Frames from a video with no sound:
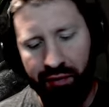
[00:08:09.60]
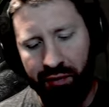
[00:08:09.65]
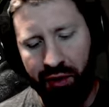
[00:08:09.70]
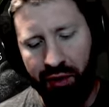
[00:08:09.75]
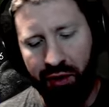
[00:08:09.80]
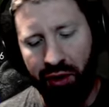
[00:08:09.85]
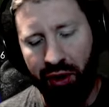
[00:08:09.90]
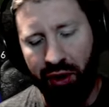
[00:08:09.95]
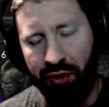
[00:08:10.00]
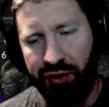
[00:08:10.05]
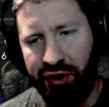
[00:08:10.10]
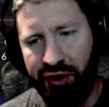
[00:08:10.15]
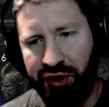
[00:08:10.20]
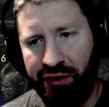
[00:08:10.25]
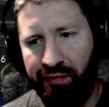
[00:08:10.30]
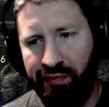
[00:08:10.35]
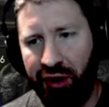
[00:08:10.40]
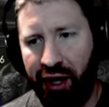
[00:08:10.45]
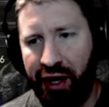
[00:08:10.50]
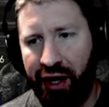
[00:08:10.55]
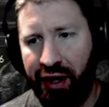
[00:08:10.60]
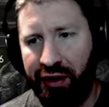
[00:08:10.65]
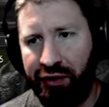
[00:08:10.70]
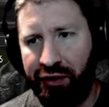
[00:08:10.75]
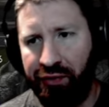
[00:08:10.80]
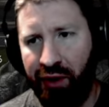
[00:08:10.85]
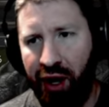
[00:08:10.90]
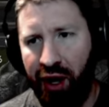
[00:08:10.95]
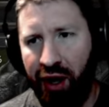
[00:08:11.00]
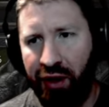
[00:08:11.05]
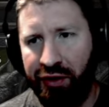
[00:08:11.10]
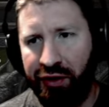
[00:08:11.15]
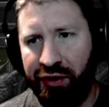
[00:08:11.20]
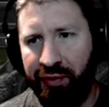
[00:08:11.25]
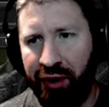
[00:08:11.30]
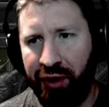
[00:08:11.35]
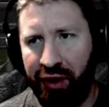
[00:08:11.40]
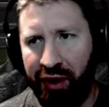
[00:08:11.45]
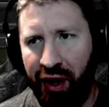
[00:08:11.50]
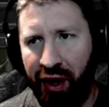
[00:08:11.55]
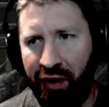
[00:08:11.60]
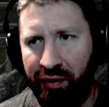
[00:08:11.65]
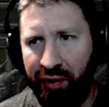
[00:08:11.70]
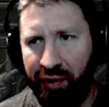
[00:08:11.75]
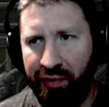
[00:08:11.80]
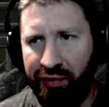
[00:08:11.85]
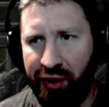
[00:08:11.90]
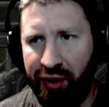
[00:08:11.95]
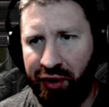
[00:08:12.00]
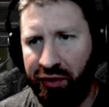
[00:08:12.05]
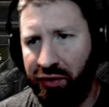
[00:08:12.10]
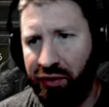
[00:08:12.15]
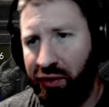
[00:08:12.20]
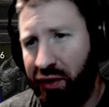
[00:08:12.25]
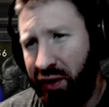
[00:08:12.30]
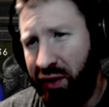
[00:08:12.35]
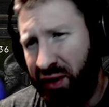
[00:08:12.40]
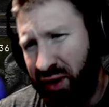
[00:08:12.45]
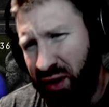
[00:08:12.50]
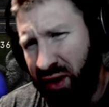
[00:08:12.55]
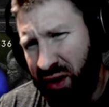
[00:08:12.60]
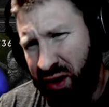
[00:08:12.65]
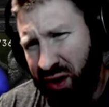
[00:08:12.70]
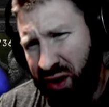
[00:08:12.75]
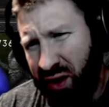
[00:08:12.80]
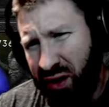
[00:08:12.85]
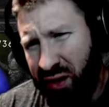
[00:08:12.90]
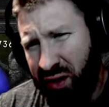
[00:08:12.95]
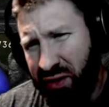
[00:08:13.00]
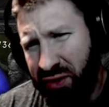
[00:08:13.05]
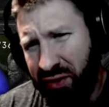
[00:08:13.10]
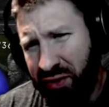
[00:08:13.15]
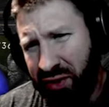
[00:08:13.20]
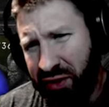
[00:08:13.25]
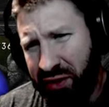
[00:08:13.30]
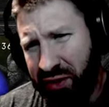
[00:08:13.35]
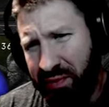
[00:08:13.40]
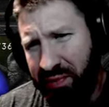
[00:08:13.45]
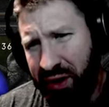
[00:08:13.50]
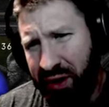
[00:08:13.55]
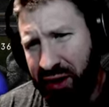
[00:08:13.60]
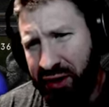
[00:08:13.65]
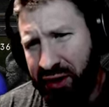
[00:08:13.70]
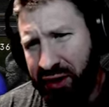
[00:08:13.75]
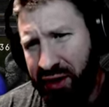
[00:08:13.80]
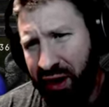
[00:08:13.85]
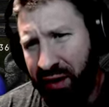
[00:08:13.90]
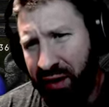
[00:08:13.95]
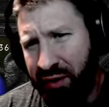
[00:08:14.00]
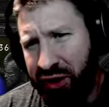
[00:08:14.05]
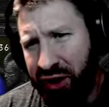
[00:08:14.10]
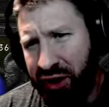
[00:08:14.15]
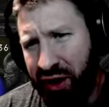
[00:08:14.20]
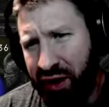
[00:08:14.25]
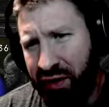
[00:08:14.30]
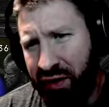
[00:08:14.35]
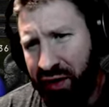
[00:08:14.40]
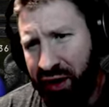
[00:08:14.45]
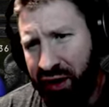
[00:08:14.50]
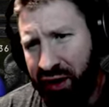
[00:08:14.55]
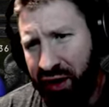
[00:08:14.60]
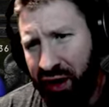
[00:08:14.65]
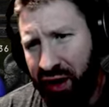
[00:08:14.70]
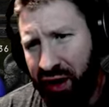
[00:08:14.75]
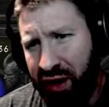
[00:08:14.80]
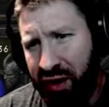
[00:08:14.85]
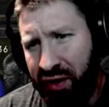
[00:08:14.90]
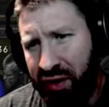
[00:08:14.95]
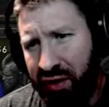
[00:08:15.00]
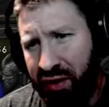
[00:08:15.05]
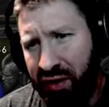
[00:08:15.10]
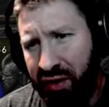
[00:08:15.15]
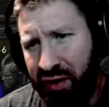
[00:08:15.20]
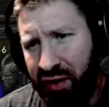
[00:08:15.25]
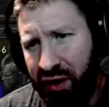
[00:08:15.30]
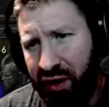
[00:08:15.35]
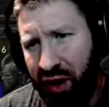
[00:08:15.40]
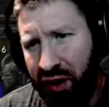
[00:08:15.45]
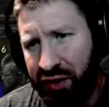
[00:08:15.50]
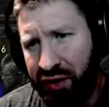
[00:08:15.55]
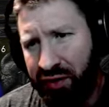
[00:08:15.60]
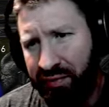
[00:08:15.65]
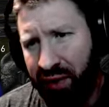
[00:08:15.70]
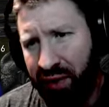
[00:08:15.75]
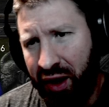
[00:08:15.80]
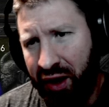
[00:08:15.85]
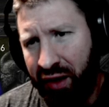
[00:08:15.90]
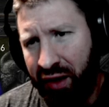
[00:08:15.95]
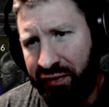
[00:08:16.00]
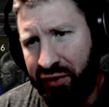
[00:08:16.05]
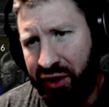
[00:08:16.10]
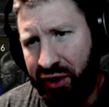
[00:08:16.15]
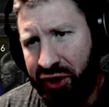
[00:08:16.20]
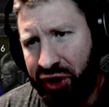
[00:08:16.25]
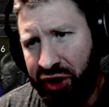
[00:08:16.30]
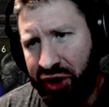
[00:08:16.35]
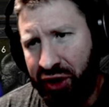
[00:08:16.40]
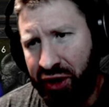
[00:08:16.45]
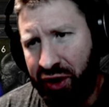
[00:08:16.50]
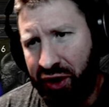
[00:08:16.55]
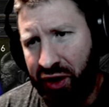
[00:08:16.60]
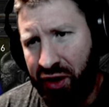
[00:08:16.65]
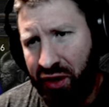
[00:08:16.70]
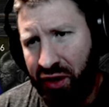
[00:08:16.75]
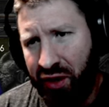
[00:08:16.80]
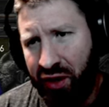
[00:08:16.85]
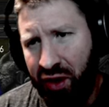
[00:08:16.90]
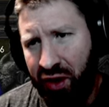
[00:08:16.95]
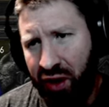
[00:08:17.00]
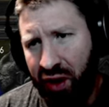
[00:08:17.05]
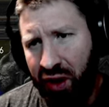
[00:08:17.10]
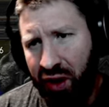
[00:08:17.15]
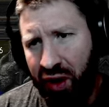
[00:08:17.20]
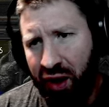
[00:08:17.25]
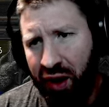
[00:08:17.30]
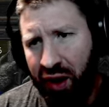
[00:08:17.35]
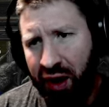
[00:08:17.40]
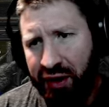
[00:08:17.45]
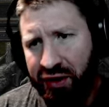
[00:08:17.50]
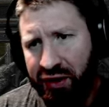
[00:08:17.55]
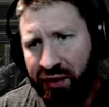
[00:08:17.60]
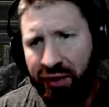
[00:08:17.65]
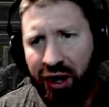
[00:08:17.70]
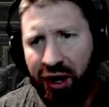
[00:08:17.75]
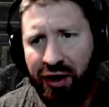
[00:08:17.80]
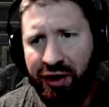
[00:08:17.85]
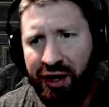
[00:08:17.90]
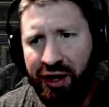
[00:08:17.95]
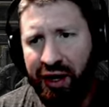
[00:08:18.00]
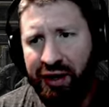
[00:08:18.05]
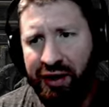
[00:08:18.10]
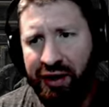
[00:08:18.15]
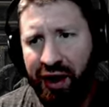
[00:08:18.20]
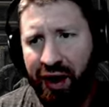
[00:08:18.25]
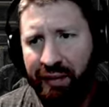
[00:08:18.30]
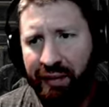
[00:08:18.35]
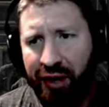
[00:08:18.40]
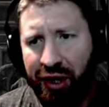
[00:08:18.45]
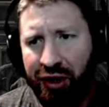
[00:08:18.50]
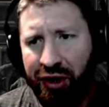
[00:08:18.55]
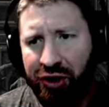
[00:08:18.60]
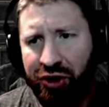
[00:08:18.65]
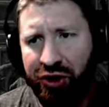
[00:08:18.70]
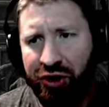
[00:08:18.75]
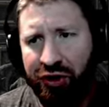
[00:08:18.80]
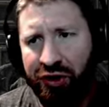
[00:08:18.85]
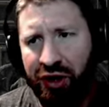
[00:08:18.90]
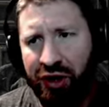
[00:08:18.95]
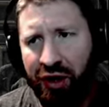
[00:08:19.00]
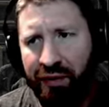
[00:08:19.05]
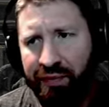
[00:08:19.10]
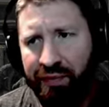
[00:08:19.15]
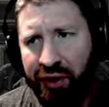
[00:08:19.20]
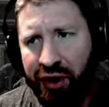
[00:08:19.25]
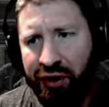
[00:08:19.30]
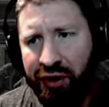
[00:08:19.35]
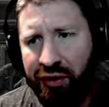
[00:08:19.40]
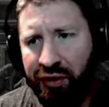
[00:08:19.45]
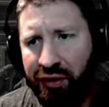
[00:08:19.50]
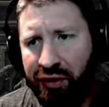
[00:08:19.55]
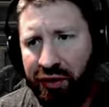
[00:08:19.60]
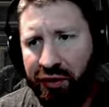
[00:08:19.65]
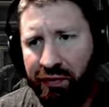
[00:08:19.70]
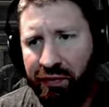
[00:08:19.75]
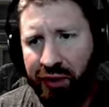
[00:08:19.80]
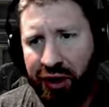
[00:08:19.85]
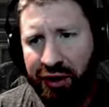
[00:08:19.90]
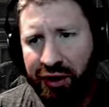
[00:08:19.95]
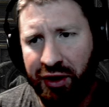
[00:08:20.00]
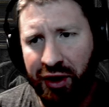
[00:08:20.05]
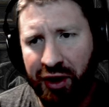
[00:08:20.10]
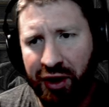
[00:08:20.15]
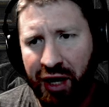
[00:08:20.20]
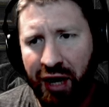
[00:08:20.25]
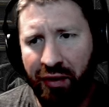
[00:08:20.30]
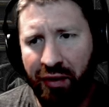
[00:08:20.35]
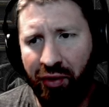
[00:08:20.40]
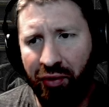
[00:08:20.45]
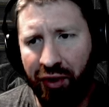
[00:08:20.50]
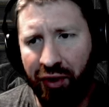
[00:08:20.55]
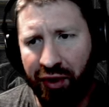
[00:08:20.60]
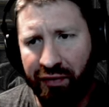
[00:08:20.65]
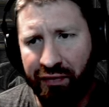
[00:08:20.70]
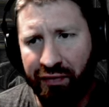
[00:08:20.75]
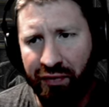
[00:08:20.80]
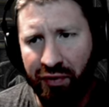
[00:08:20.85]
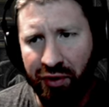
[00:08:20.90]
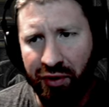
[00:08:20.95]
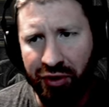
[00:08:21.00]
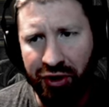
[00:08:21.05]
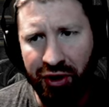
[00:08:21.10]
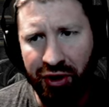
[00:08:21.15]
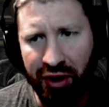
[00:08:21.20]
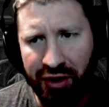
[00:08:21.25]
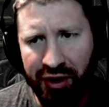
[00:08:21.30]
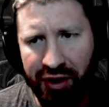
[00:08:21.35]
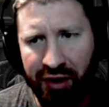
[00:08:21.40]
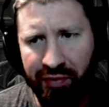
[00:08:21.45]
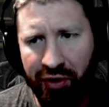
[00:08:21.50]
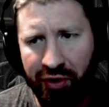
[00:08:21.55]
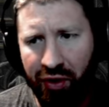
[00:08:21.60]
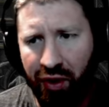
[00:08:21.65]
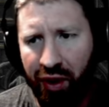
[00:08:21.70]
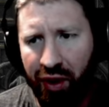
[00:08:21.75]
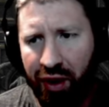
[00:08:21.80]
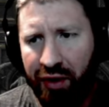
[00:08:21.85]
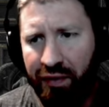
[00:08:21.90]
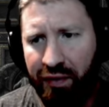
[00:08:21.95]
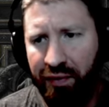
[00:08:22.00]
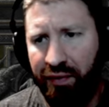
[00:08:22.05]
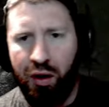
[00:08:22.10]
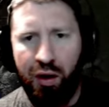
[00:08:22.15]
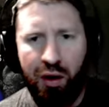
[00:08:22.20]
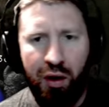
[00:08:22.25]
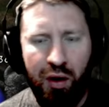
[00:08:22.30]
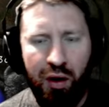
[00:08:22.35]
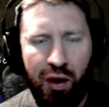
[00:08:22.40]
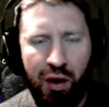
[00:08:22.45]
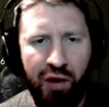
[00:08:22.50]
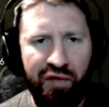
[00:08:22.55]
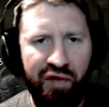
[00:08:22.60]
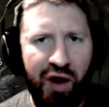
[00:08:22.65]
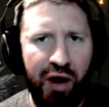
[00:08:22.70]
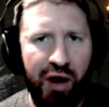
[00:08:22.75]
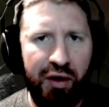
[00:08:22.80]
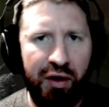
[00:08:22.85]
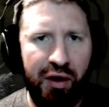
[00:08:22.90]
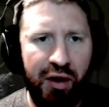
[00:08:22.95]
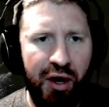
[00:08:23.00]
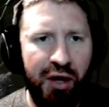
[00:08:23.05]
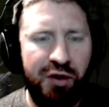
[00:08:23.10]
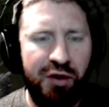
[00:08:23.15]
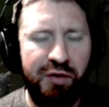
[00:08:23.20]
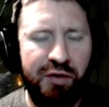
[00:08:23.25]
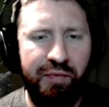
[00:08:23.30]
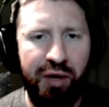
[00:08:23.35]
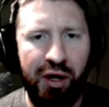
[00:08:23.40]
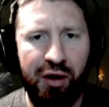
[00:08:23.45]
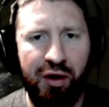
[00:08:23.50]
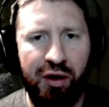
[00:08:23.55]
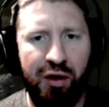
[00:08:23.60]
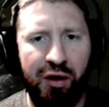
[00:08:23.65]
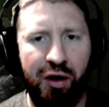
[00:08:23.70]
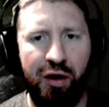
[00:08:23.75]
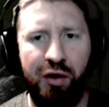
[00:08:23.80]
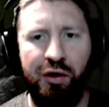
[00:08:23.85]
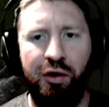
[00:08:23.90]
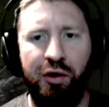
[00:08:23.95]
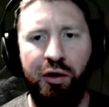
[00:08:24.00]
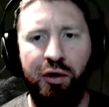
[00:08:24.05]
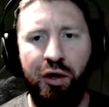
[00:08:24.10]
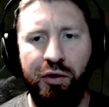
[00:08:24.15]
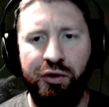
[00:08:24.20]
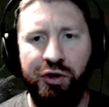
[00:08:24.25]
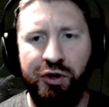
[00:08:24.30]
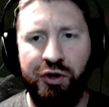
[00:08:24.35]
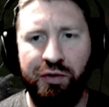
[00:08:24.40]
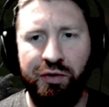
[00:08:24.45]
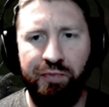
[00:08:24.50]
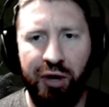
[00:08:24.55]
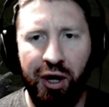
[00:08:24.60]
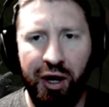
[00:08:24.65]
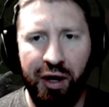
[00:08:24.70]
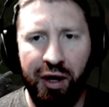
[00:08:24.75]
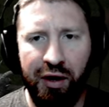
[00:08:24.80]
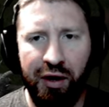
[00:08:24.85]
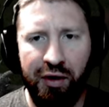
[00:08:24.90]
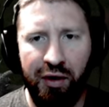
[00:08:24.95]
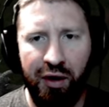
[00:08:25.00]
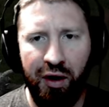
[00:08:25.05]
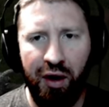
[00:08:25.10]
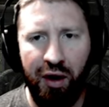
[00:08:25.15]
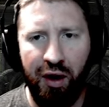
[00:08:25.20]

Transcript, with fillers: Colossus blade as well. Something like that would be pretty cool. So there's a base damage adder right there. Some men after each kill. Some undead damage. So pretty cool, but not what we're looking for. So let's keep going. In fact, a nice big thick Colossus blade.